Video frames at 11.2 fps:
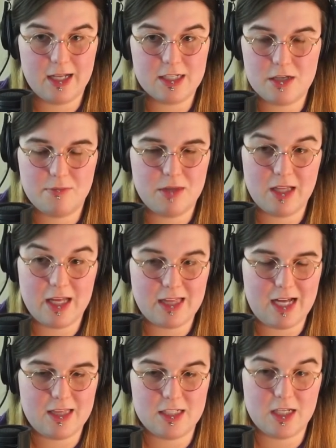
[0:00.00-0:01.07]
like something like
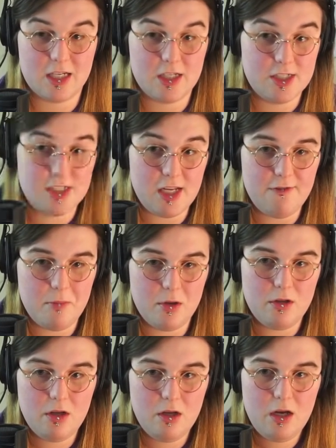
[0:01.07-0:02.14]
that that's like
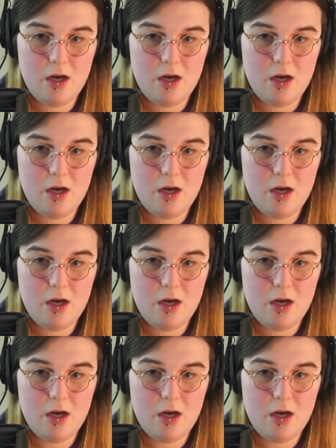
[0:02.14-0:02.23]
conceivable